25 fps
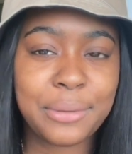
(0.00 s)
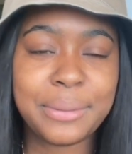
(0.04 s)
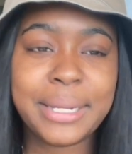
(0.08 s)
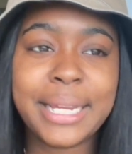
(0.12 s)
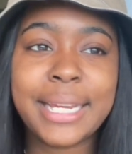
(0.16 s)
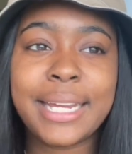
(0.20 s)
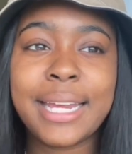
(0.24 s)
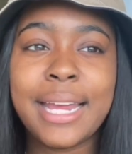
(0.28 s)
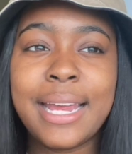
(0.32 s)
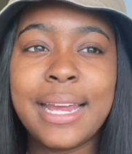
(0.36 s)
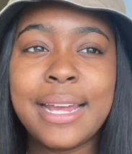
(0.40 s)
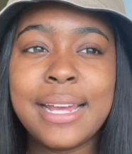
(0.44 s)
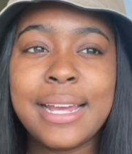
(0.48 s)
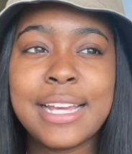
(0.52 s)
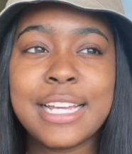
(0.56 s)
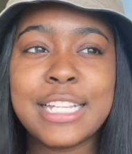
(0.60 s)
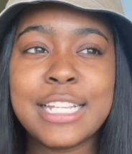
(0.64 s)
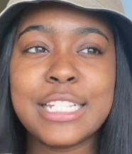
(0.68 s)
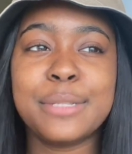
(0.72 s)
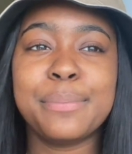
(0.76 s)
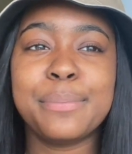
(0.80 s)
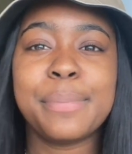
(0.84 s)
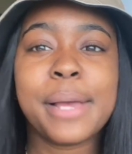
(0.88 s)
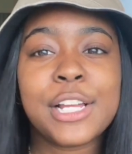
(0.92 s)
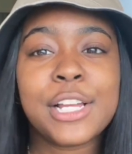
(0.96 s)
Like
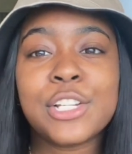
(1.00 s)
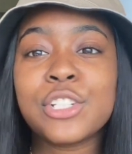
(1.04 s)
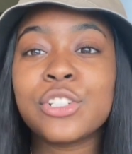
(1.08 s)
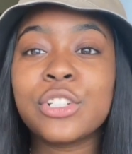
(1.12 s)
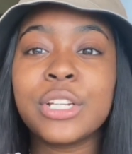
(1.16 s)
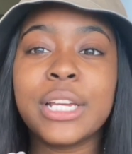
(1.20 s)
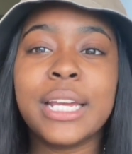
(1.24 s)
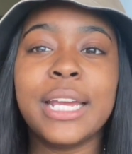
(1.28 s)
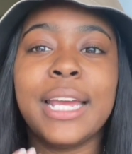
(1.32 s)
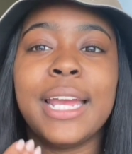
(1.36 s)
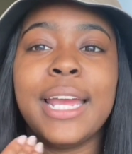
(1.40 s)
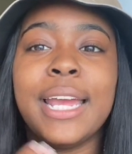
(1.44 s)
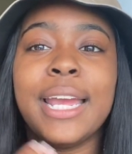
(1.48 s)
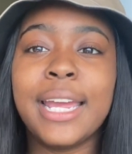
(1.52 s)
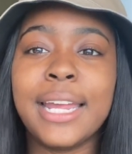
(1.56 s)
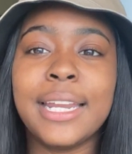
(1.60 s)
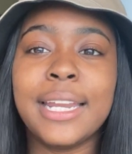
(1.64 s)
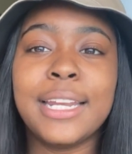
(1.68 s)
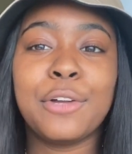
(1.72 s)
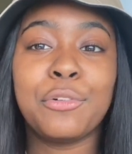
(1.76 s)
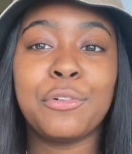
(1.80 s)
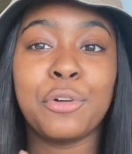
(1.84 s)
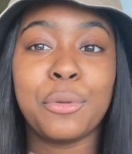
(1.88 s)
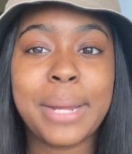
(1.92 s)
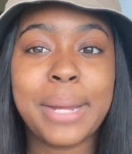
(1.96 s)
especially in
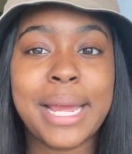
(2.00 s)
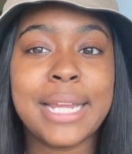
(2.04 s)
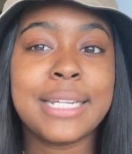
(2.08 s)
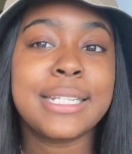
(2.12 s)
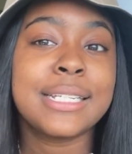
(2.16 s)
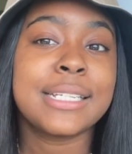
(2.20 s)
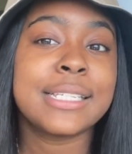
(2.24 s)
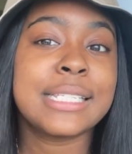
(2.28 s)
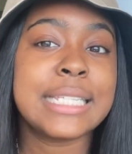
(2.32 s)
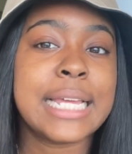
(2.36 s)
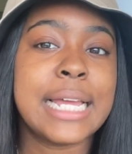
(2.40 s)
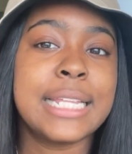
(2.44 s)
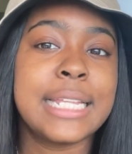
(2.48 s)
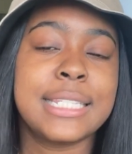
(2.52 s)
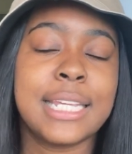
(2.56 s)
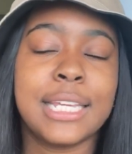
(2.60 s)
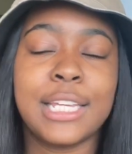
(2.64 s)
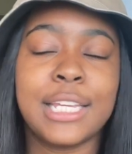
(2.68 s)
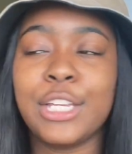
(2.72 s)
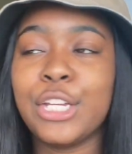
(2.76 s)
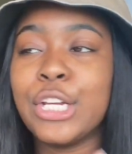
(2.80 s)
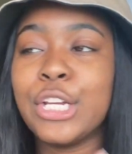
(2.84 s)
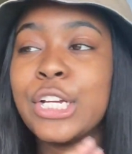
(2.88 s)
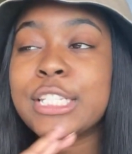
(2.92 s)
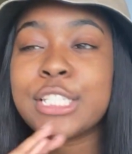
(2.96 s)
a romantic sense,
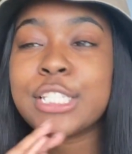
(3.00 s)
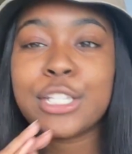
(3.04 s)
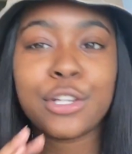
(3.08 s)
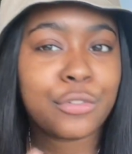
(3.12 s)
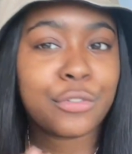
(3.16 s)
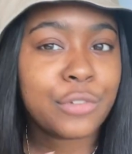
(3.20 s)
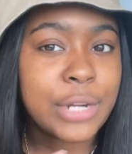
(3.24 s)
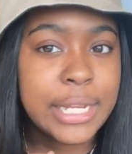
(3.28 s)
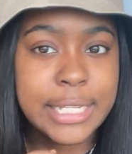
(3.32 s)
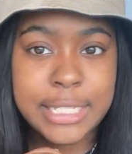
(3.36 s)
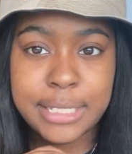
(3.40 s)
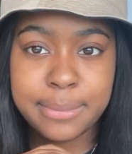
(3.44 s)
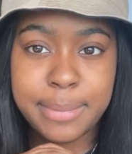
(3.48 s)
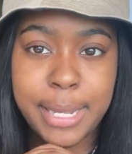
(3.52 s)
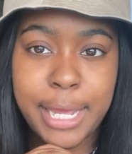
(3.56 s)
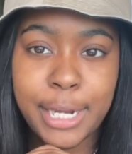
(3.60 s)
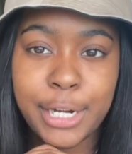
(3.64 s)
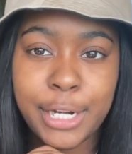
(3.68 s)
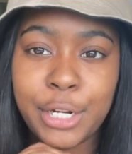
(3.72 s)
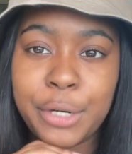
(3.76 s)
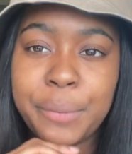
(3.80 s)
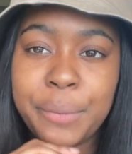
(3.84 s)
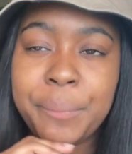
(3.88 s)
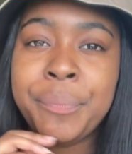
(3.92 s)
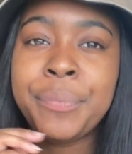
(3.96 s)
like yes, your friends
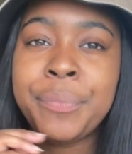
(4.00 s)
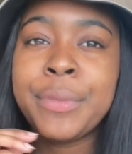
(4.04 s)
matter,